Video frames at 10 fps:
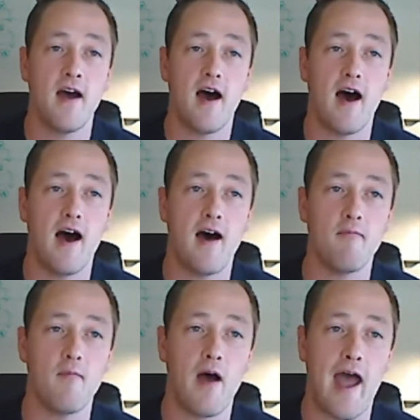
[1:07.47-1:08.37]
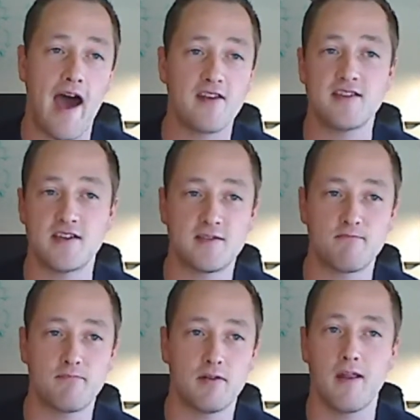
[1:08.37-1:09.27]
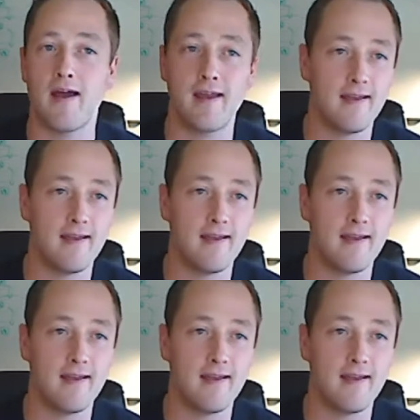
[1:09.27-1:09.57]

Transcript: how does this play